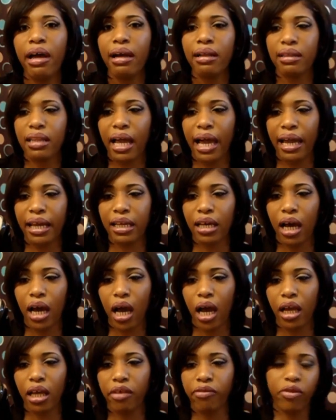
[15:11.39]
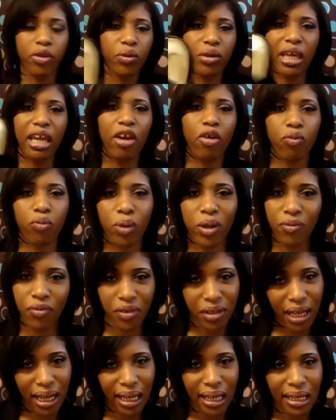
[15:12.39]
Like if you can't river
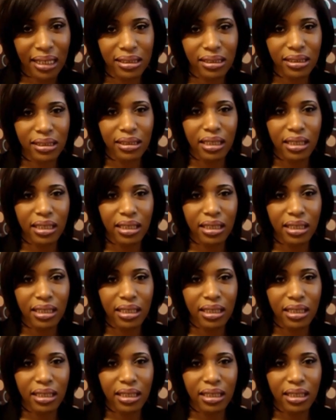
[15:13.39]
dance,